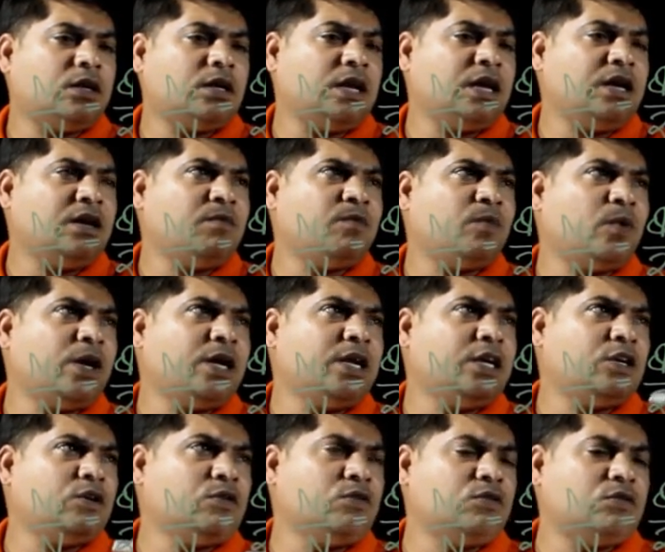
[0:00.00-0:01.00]

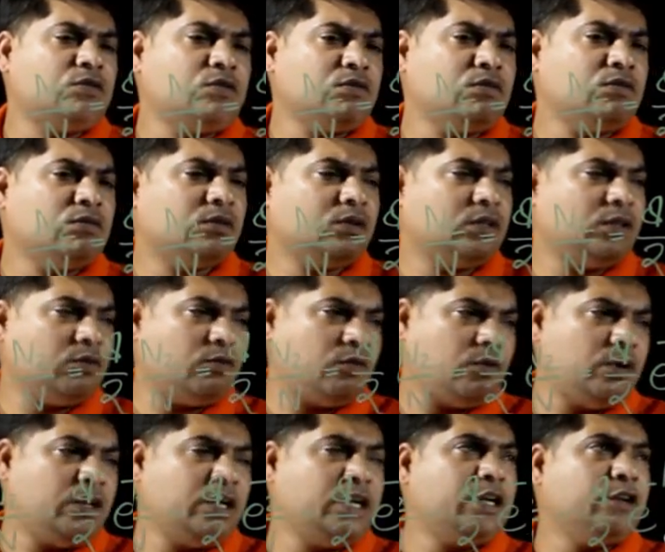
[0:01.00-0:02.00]
10.22,
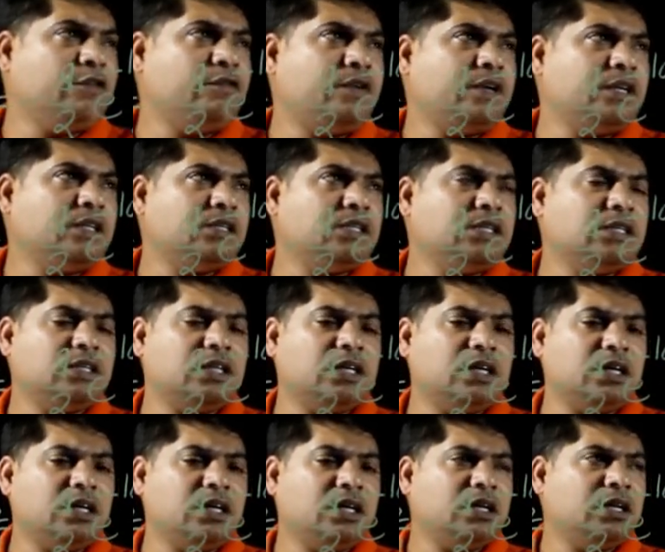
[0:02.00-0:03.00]
only difference is
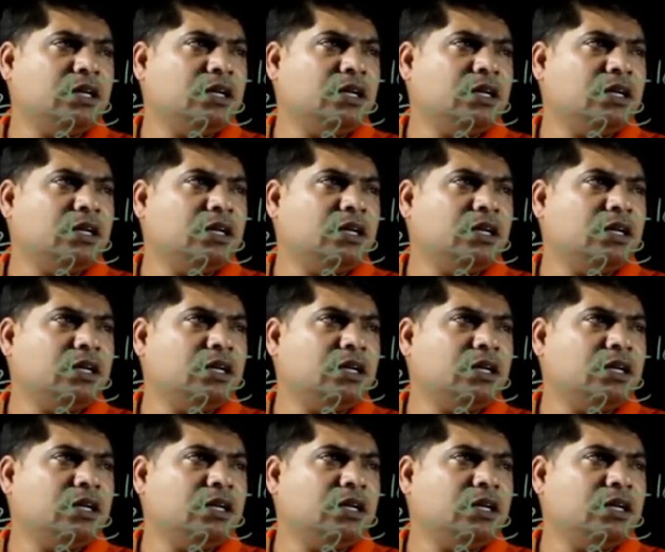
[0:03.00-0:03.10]
there,